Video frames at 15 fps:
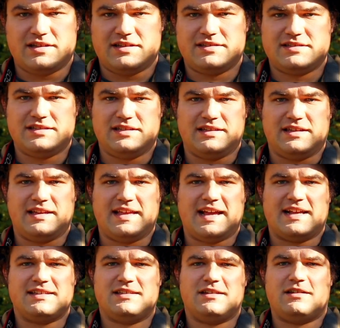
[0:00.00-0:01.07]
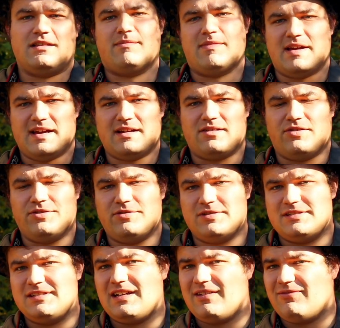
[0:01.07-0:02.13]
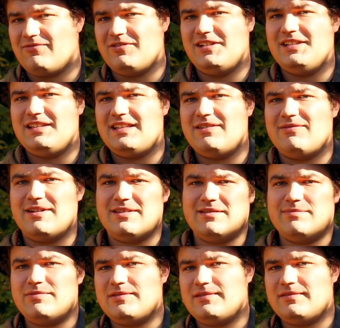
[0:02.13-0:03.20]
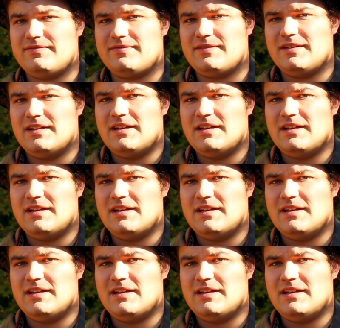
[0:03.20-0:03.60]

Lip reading: sealing gasket on the back, although it's not really weatherproof.